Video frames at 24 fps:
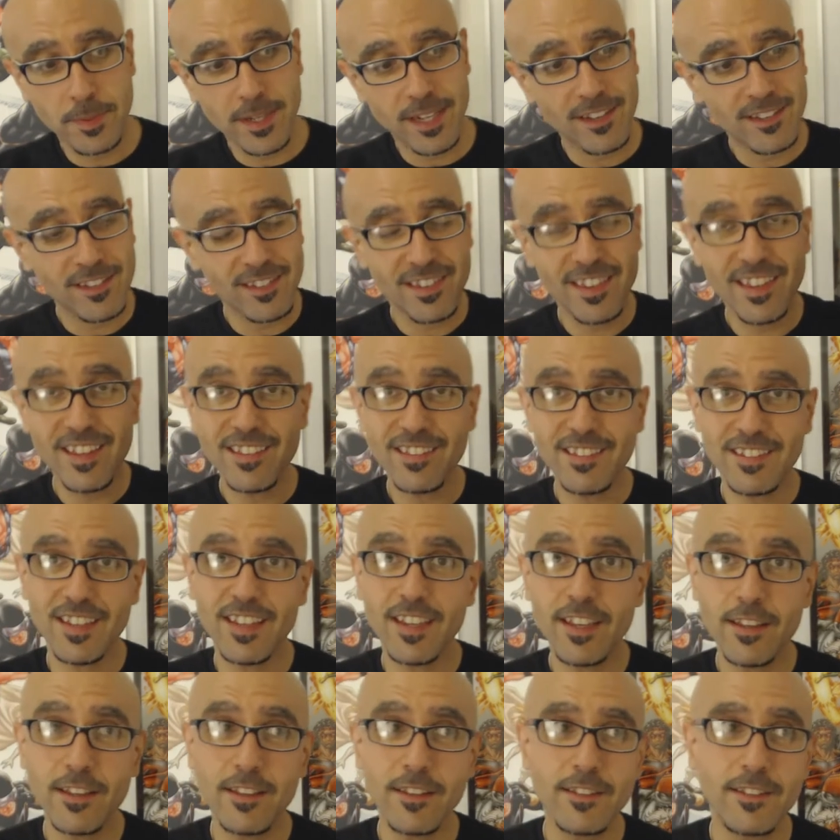because this
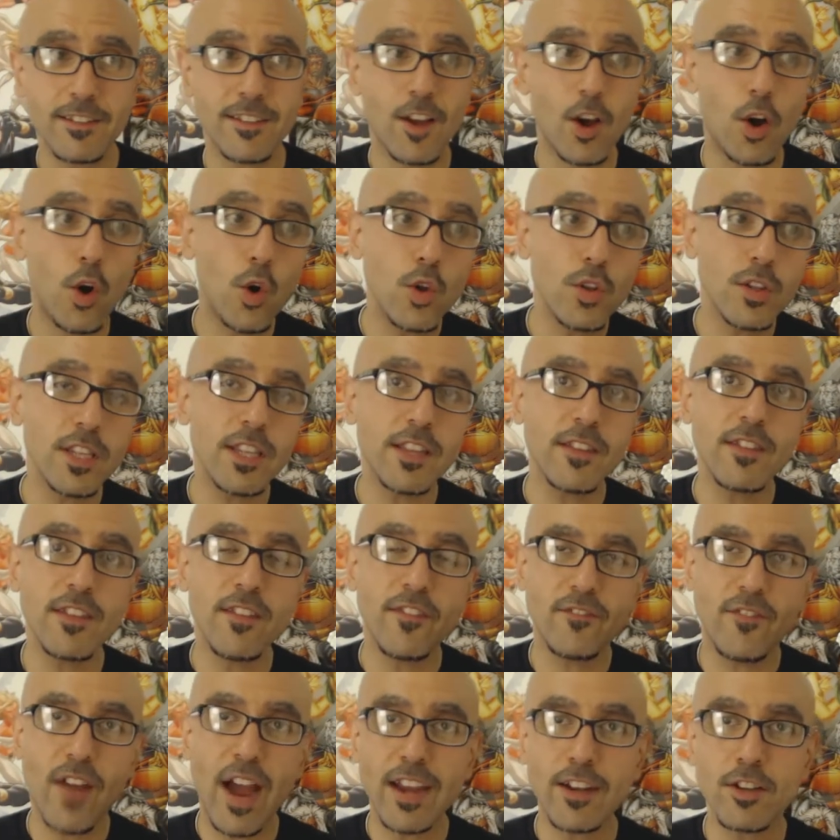is only the
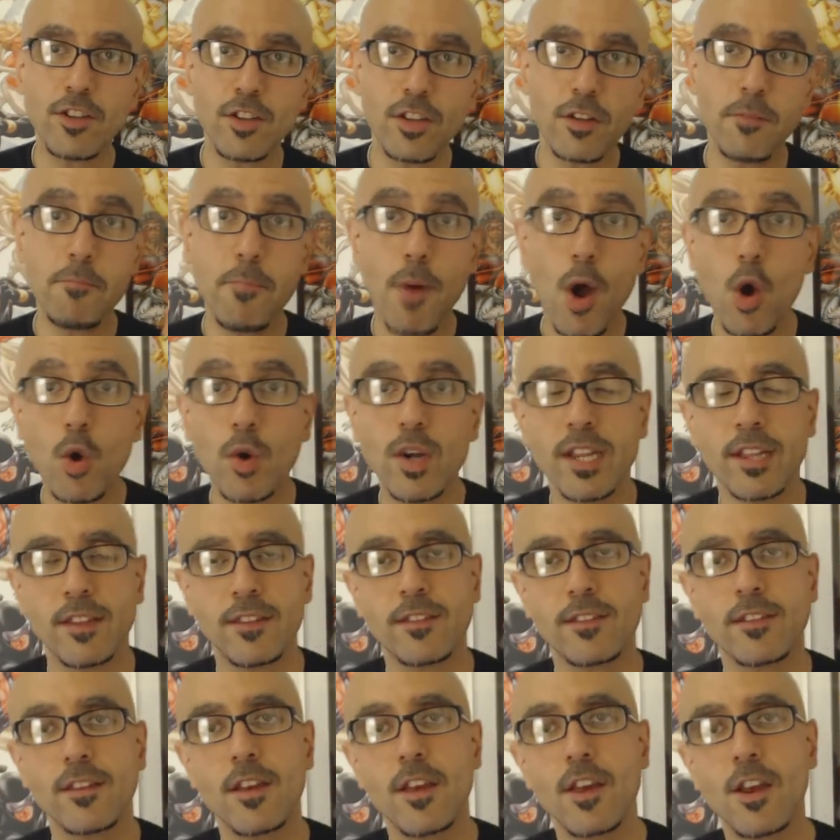final
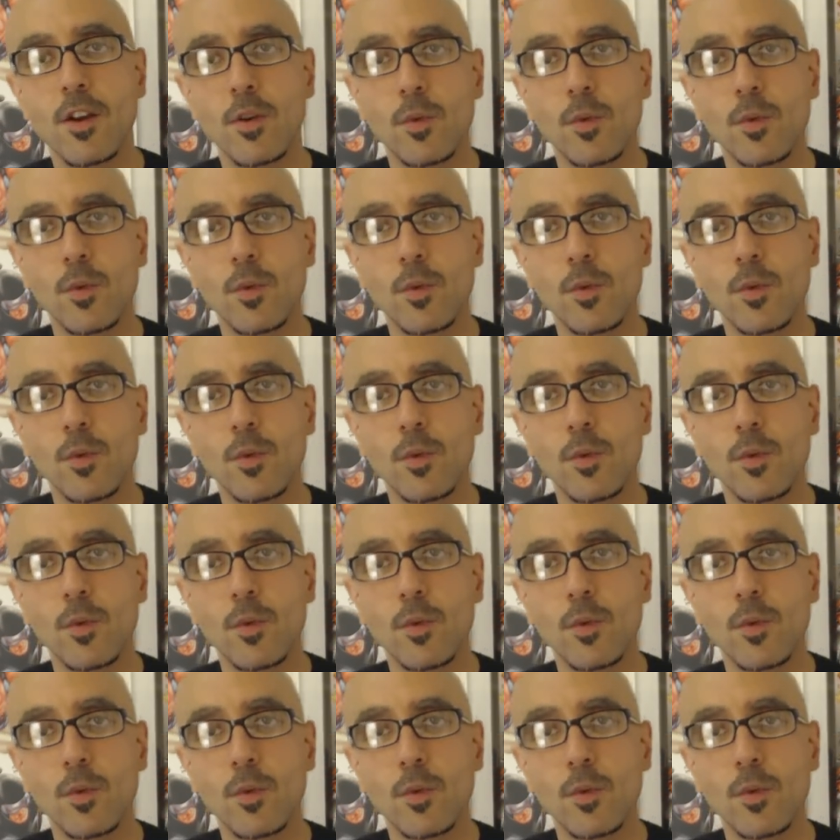component